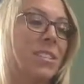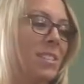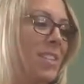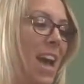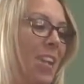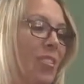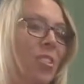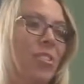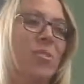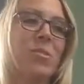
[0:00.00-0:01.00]
then tackle
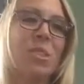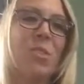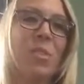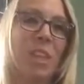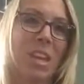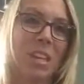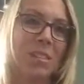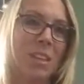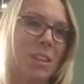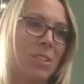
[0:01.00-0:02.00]
all those little
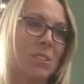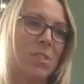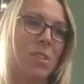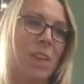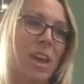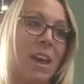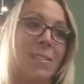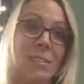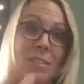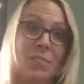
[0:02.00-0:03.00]
things so
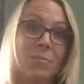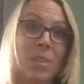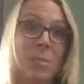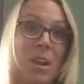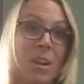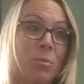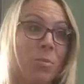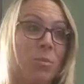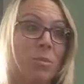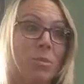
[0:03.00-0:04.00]
that the buyer
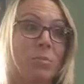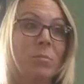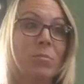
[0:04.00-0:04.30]
will